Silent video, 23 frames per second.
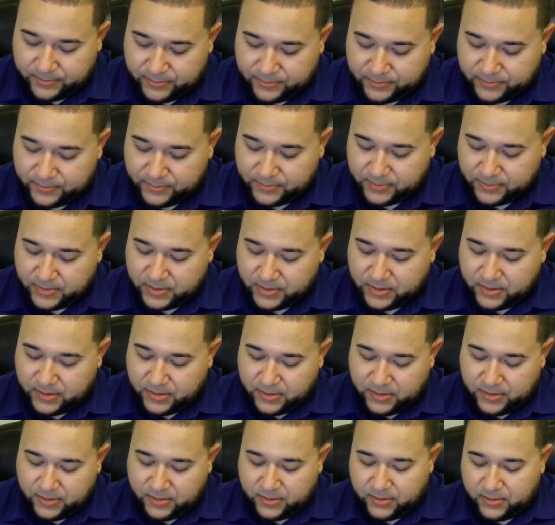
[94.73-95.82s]

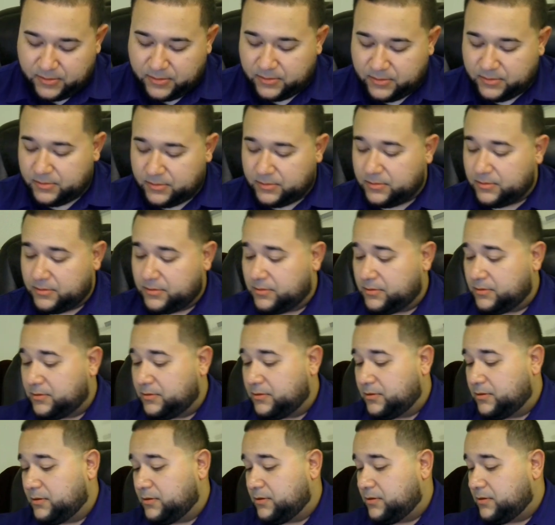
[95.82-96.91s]

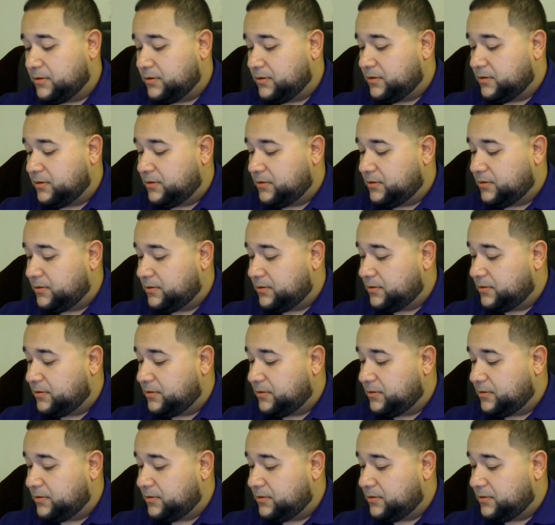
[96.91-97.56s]
[no speech]